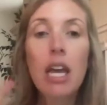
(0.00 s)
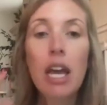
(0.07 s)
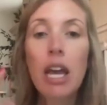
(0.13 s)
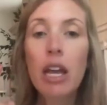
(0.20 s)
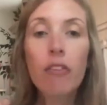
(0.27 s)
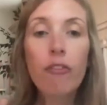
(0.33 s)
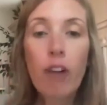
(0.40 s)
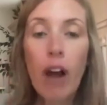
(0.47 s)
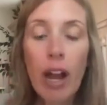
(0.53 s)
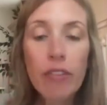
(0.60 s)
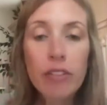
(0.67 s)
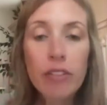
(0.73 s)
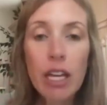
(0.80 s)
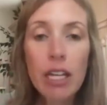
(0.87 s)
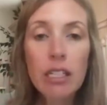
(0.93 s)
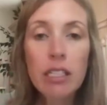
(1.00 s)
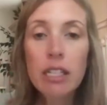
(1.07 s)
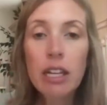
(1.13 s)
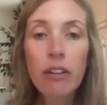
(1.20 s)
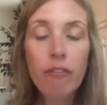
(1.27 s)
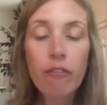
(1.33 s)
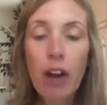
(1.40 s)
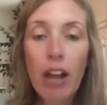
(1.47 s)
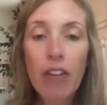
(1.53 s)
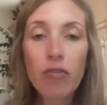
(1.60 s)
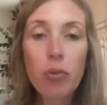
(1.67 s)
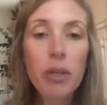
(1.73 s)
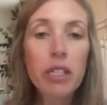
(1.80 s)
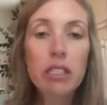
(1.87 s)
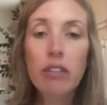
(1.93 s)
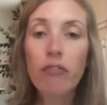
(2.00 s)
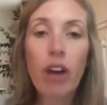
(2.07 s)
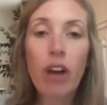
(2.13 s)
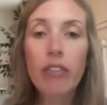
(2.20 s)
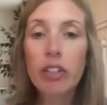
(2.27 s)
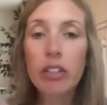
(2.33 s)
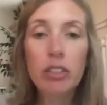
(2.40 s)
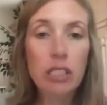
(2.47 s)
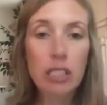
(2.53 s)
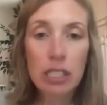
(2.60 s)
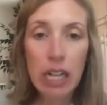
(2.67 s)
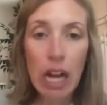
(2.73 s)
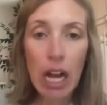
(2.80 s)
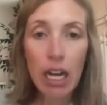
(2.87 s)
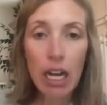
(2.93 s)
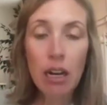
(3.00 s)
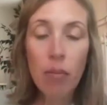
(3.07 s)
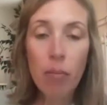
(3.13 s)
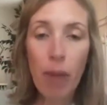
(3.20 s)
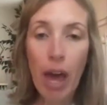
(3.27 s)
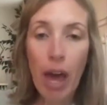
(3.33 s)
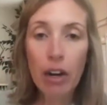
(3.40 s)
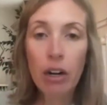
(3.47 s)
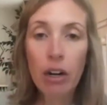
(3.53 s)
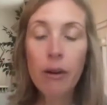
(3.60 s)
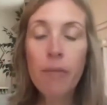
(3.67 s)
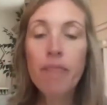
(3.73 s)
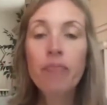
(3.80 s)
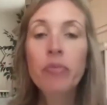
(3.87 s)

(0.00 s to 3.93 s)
in 5 days, in 5 weeks, in 5 years, it's not going to matter.